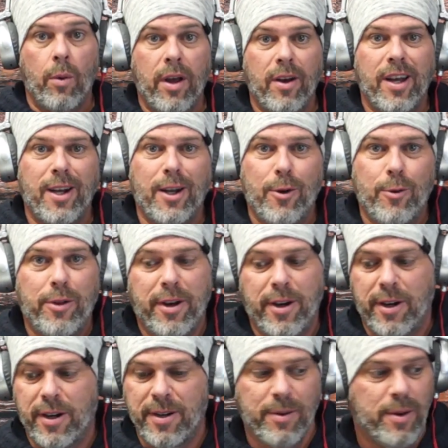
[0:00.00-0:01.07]
Well, hello
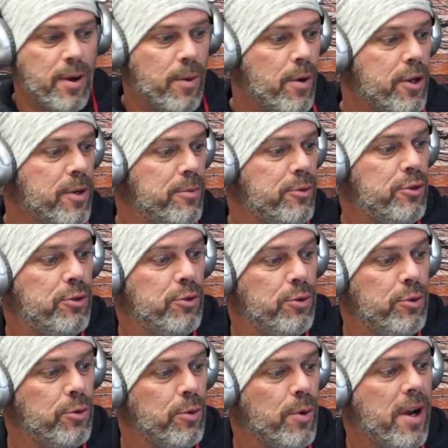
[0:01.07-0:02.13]
there, and welcome
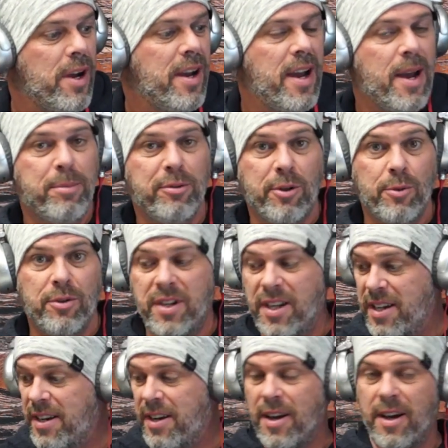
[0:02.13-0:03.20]
to episode
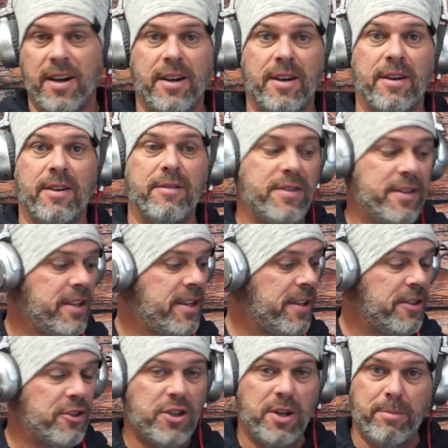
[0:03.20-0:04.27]
10 of
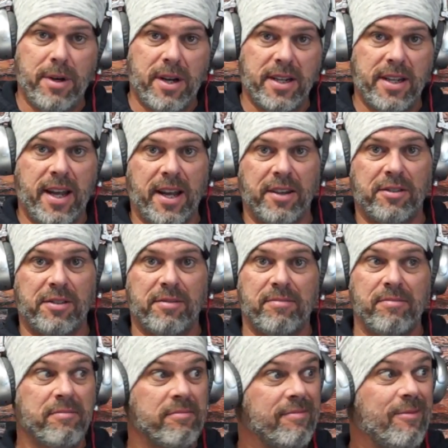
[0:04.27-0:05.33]
Cut the Shit podcast.
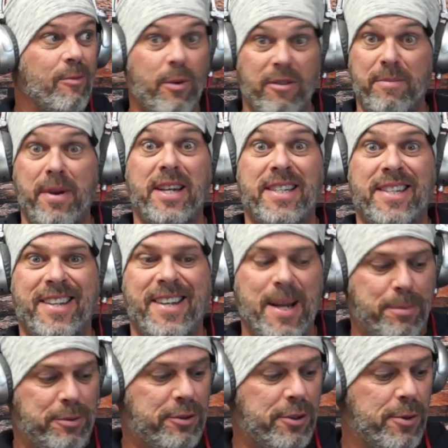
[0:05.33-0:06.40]
We've made it to 10
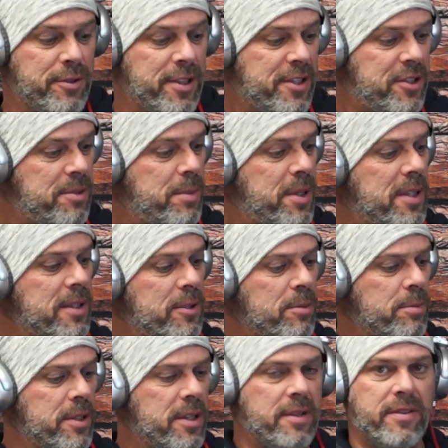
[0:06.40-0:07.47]
episodes. That should be a
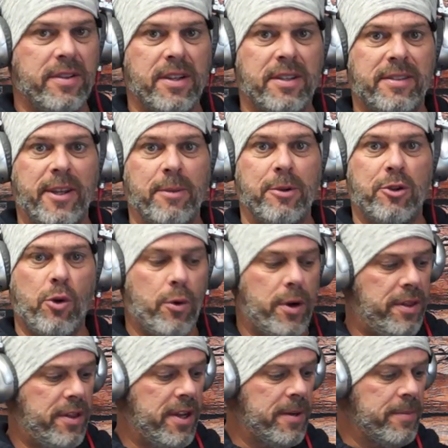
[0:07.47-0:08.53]
little bit of a
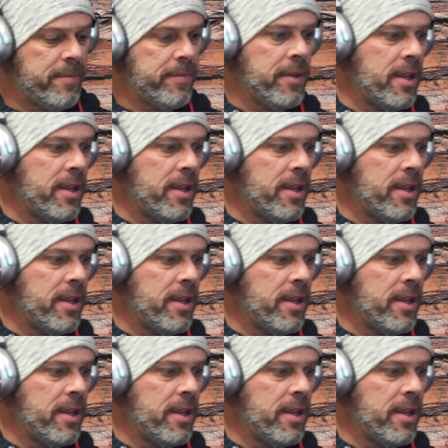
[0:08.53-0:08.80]
celebratory thing.